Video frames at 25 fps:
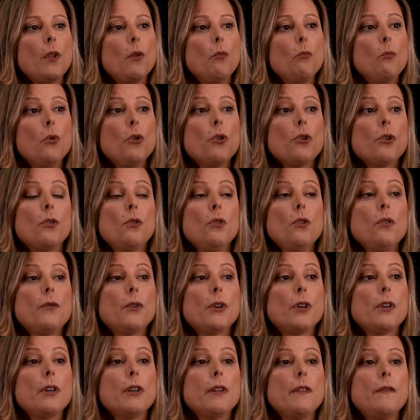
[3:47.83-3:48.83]

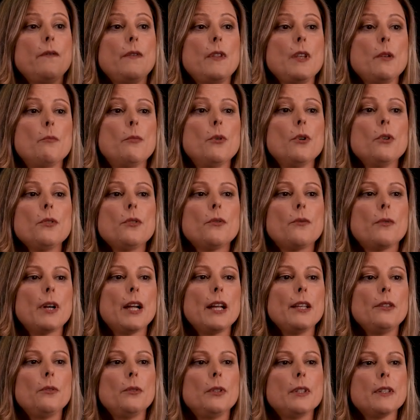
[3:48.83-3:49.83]
Moreover, they both
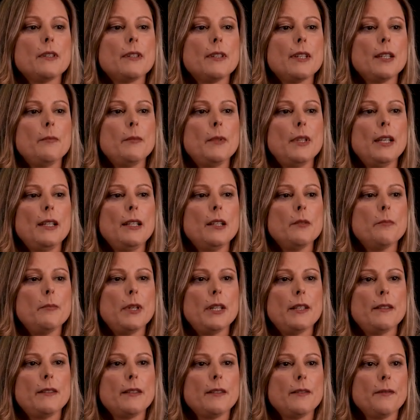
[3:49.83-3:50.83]
write to the same
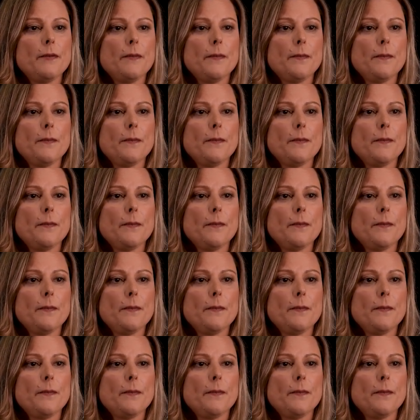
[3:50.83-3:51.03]
database.